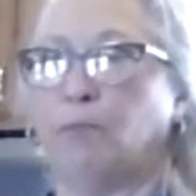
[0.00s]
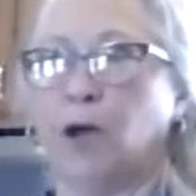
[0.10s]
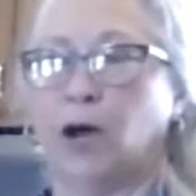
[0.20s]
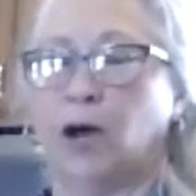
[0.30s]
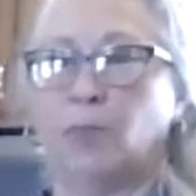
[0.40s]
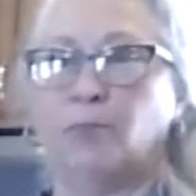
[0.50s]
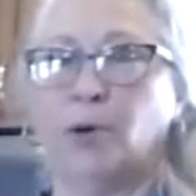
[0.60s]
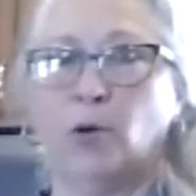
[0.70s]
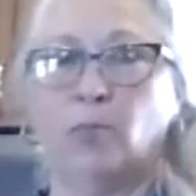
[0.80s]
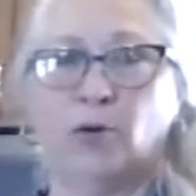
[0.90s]

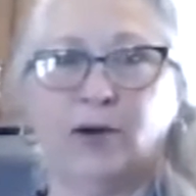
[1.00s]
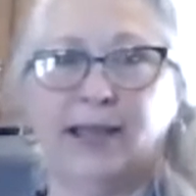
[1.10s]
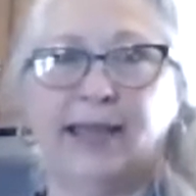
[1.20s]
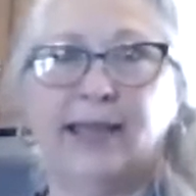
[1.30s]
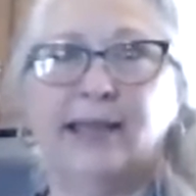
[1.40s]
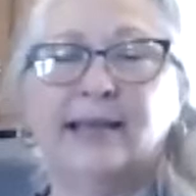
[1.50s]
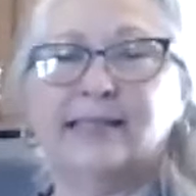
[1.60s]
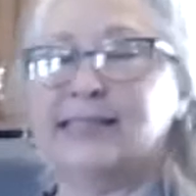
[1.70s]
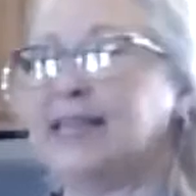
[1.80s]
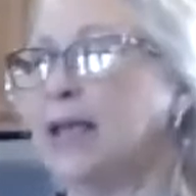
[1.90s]
po' boy
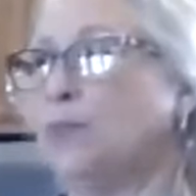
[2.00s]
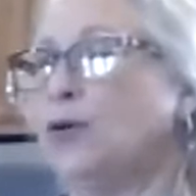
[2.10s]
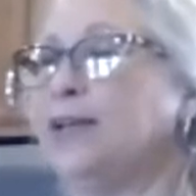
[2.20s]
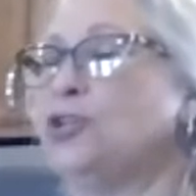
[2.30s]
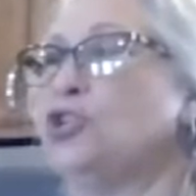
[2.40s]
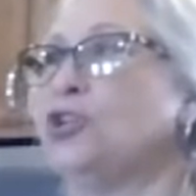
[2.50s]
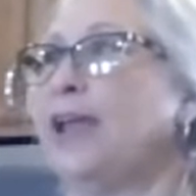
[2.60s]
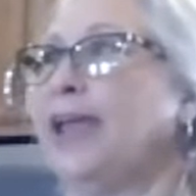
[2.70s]
sandwich,